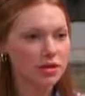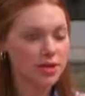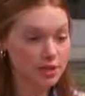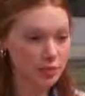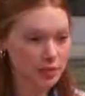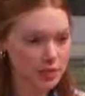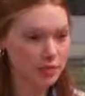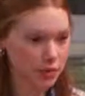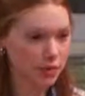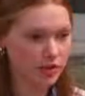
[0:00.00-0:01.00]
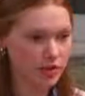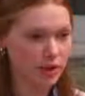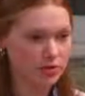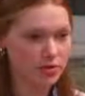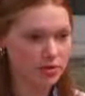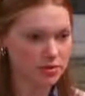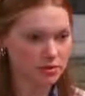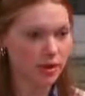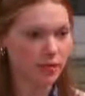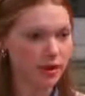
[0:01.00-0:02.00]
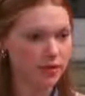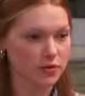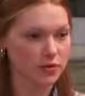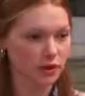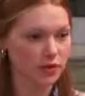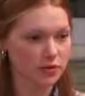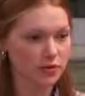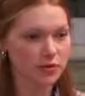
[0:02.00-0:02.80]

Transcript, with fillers: It's a pretty simple equation, guys. Just think about it for a second.